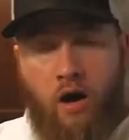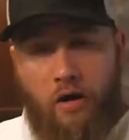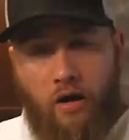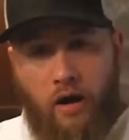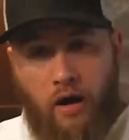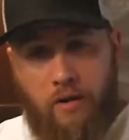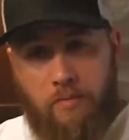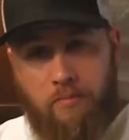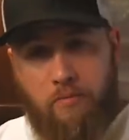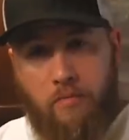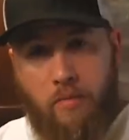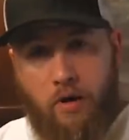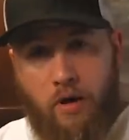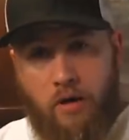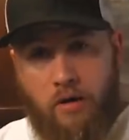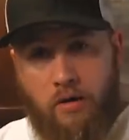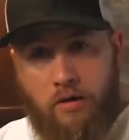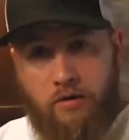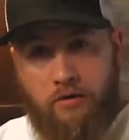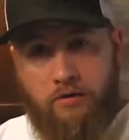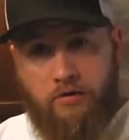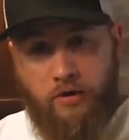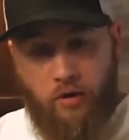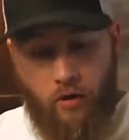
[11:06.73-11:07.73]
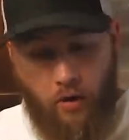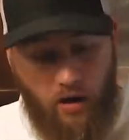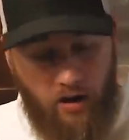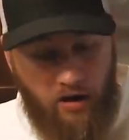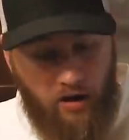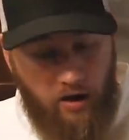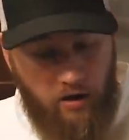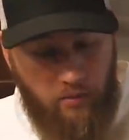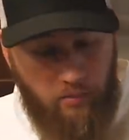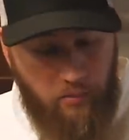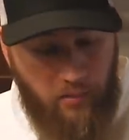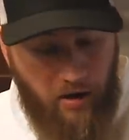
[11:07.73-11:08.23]
Alright, so
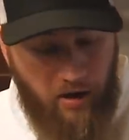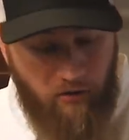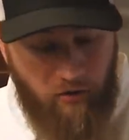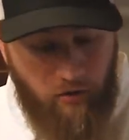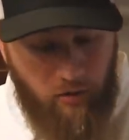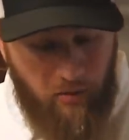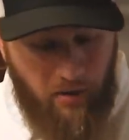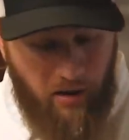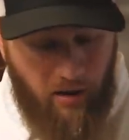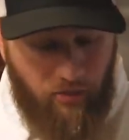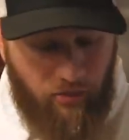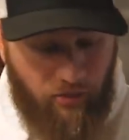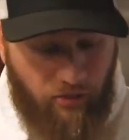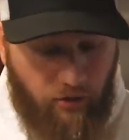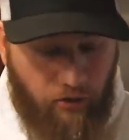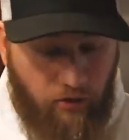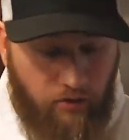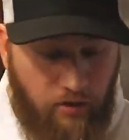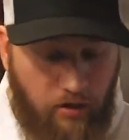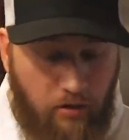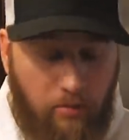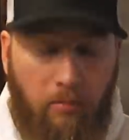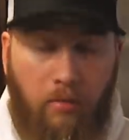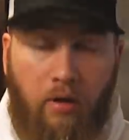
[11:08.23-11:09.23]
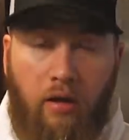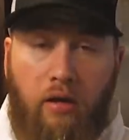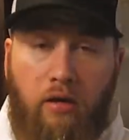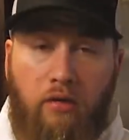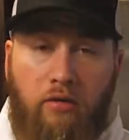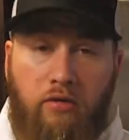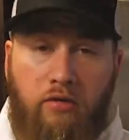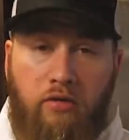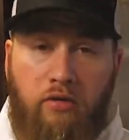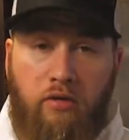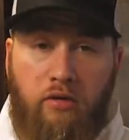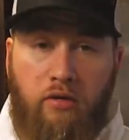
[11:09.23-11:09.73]
I let them bake for about 13
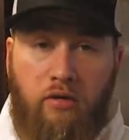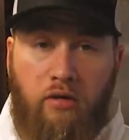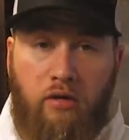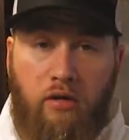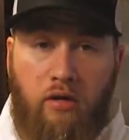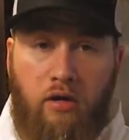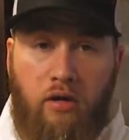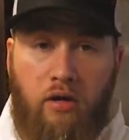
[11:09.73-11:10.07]
minutes.